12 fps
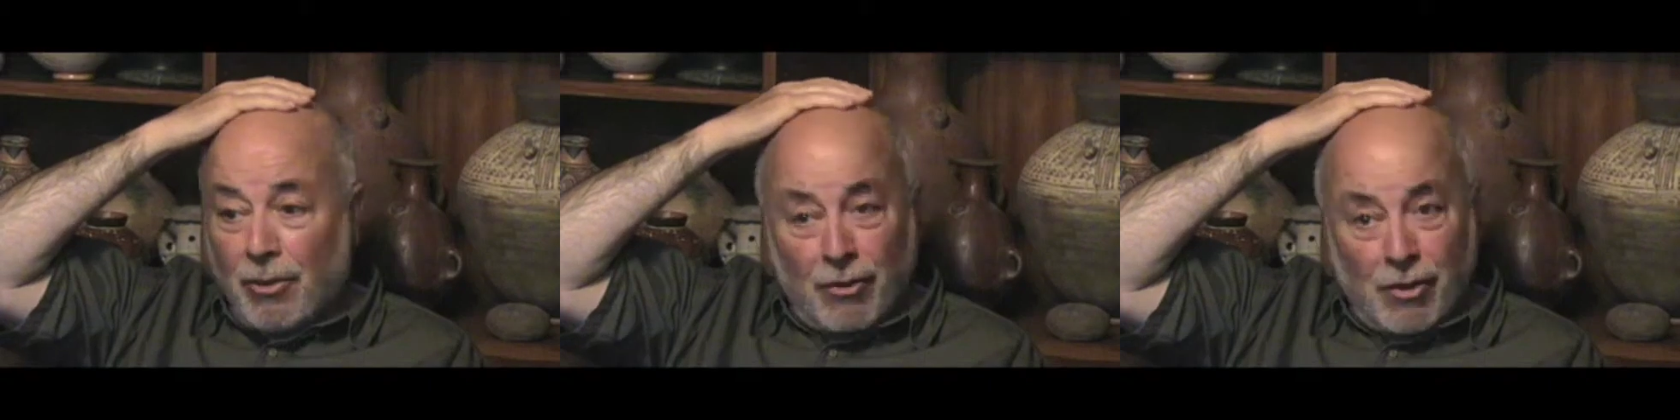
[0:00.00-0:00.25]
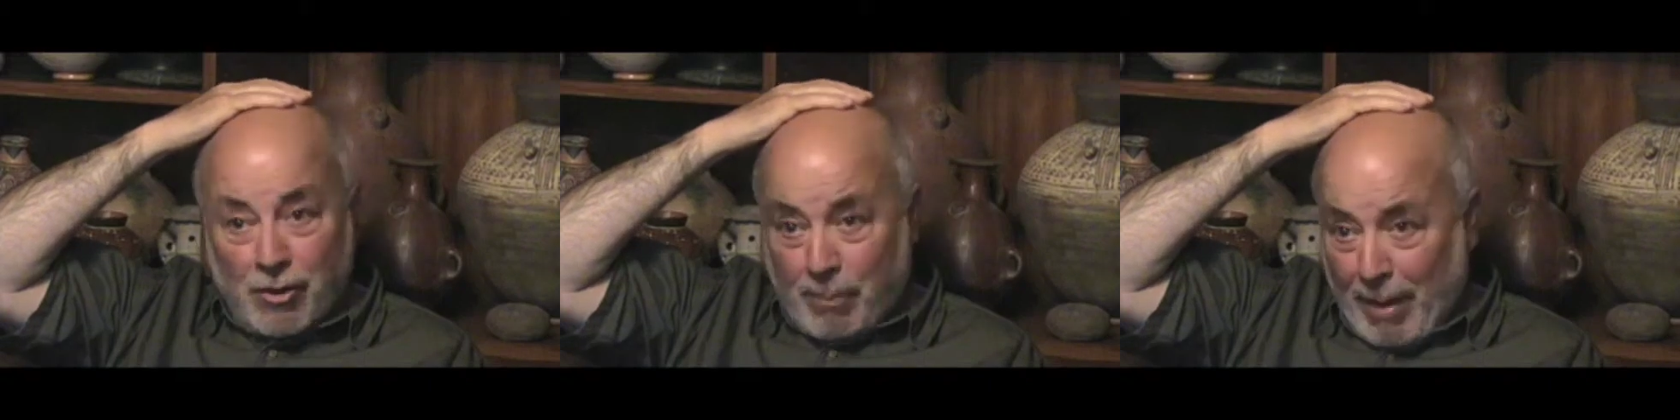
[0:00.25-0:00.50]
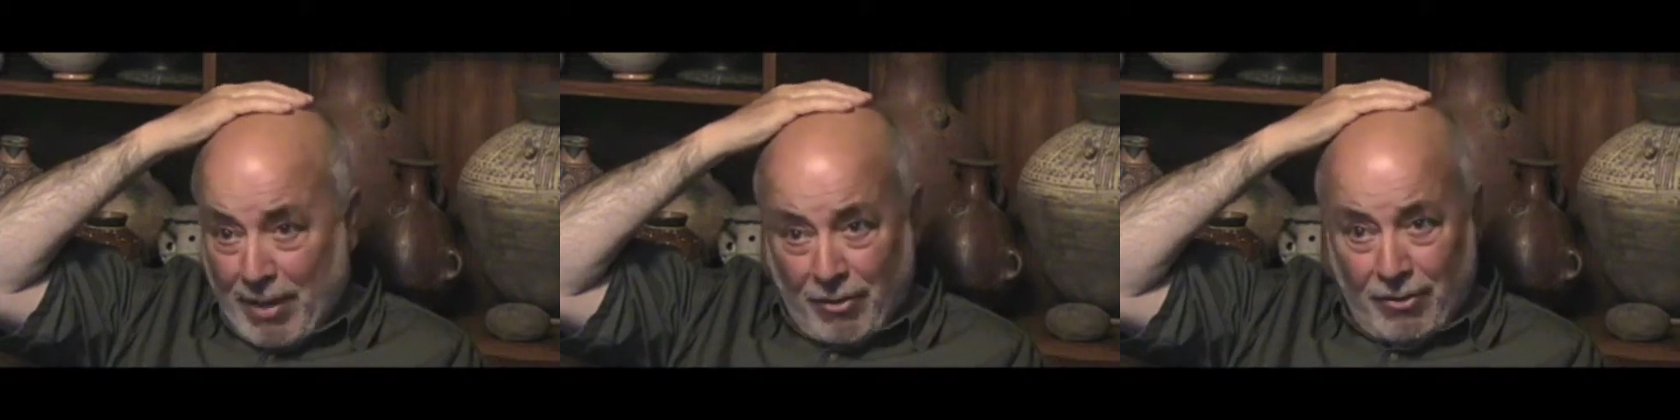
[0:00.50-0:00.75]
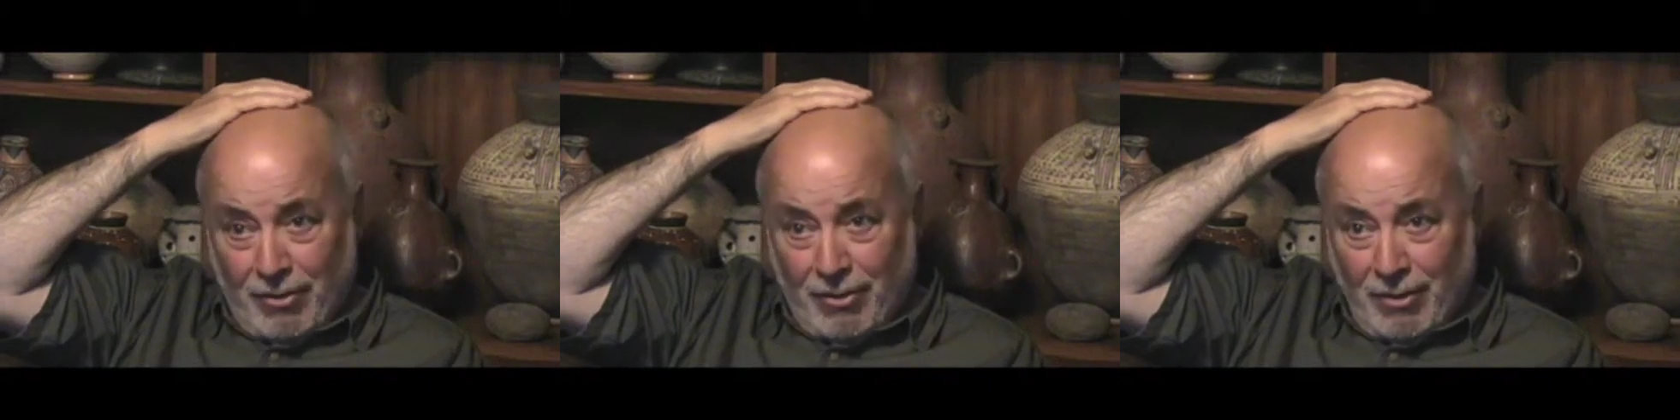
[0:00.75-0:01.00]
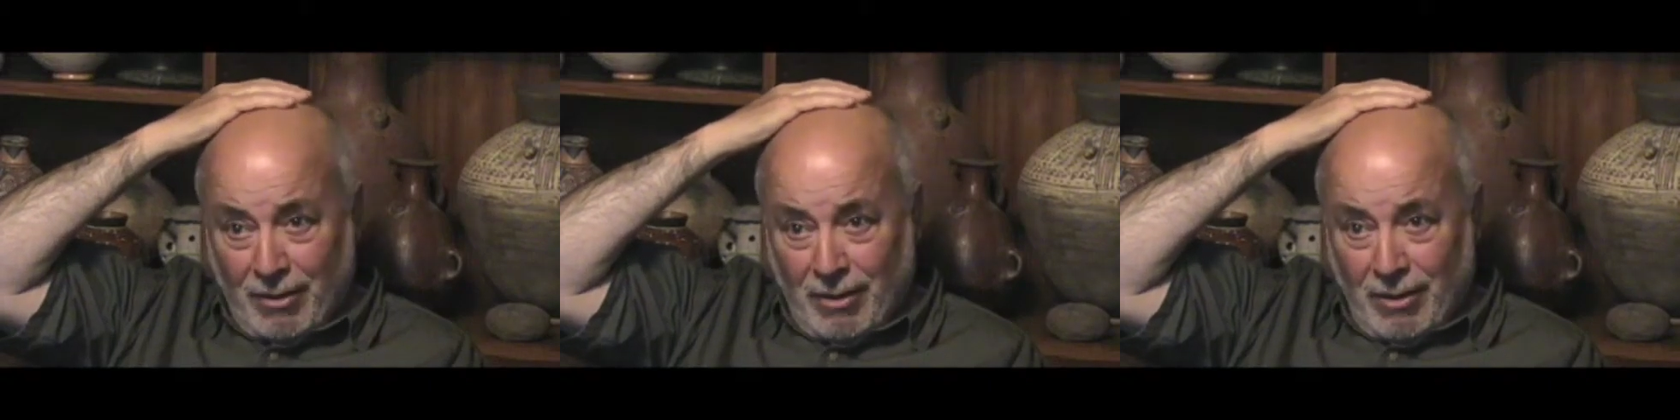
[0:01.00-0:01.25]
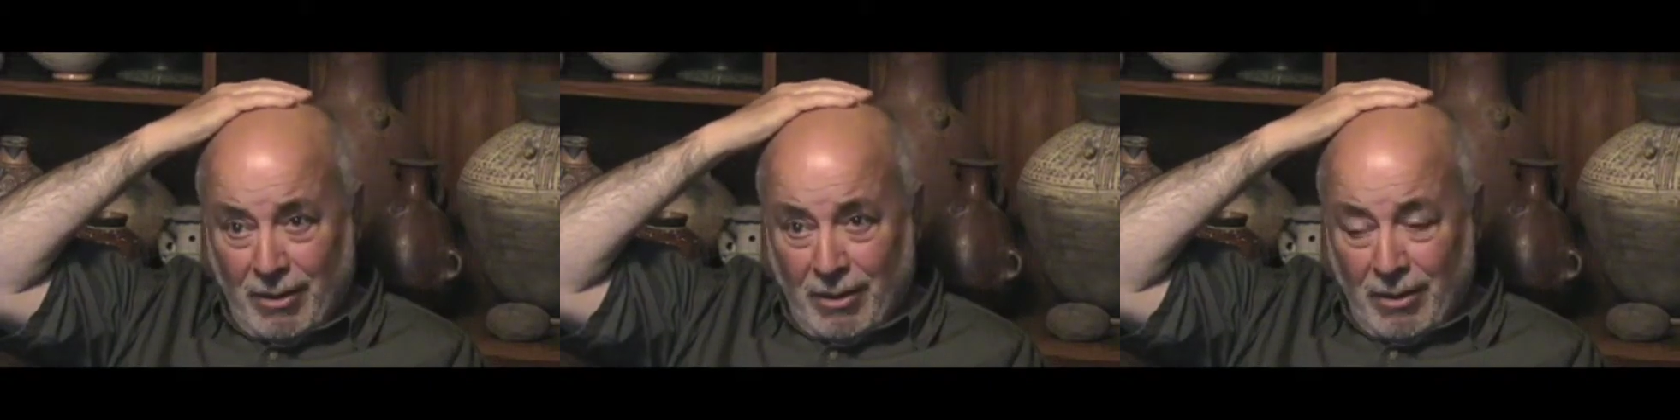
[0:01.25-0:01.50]
the Spaniards,
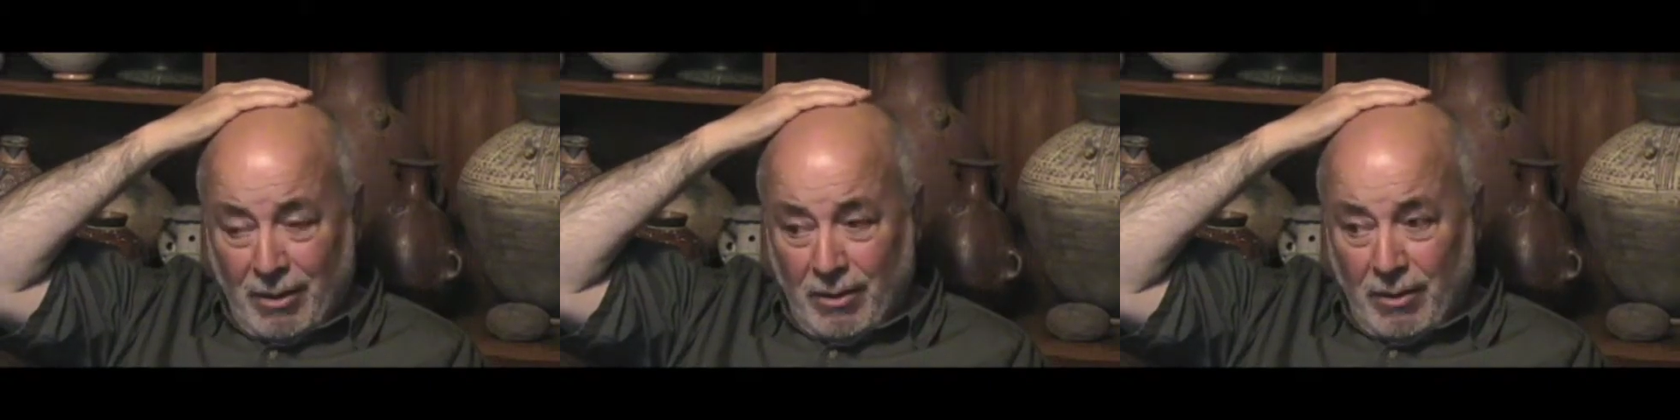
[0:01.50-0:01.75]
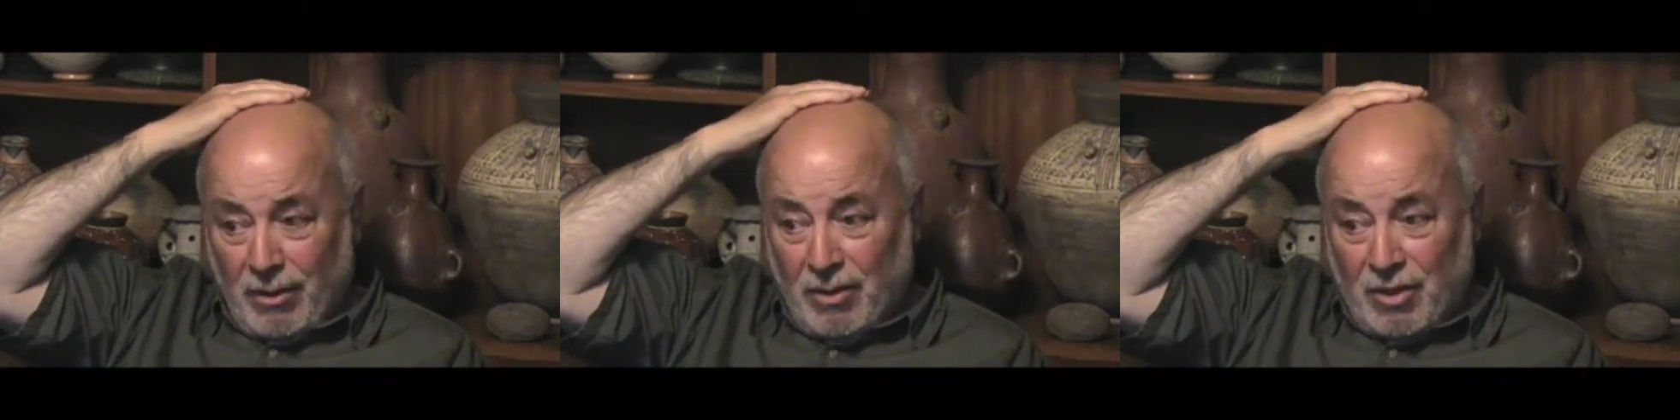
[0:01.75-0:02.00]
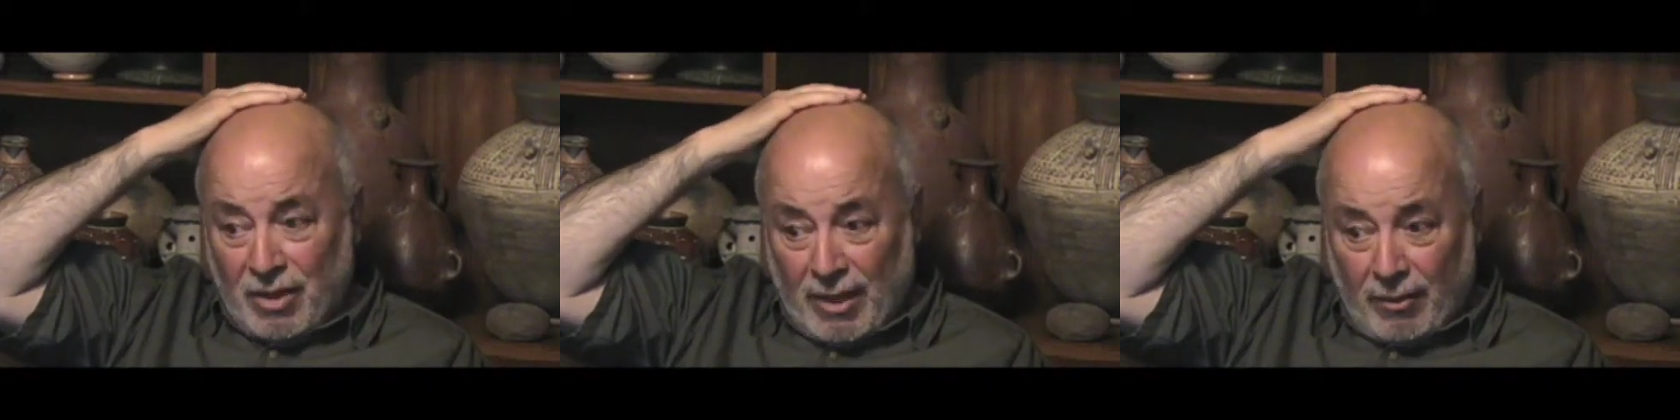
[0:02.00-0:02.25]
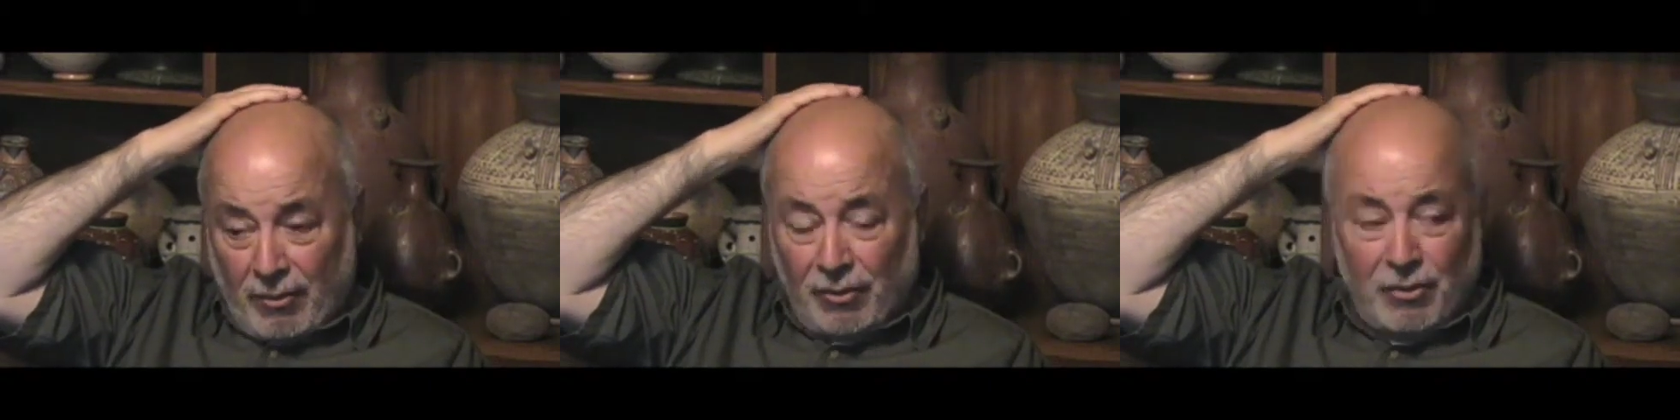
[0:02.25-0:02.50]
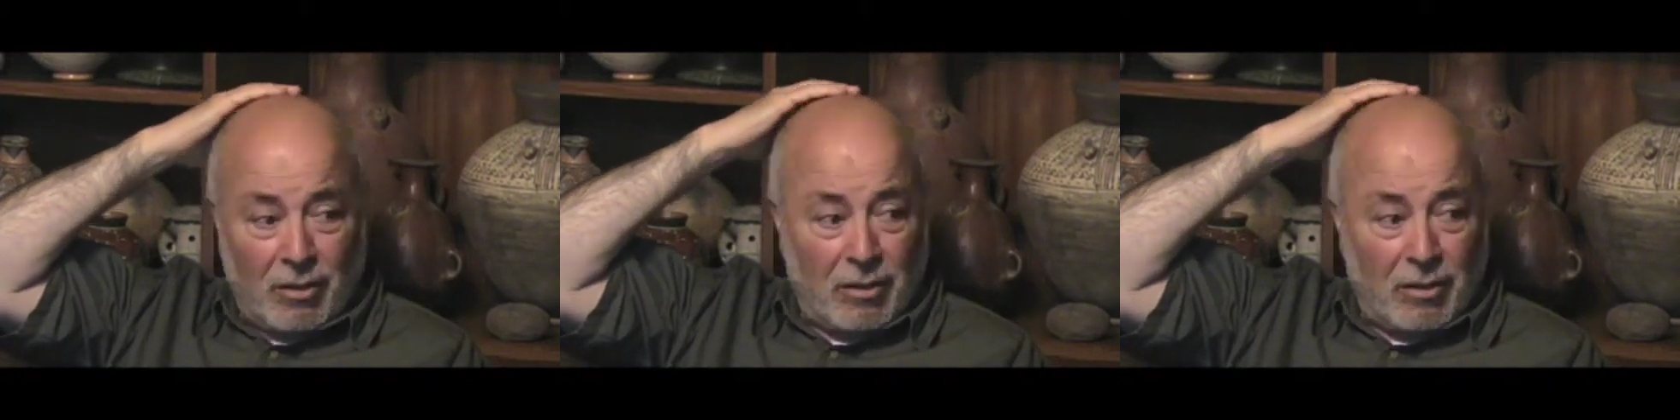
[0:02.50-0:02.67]
the Chilenos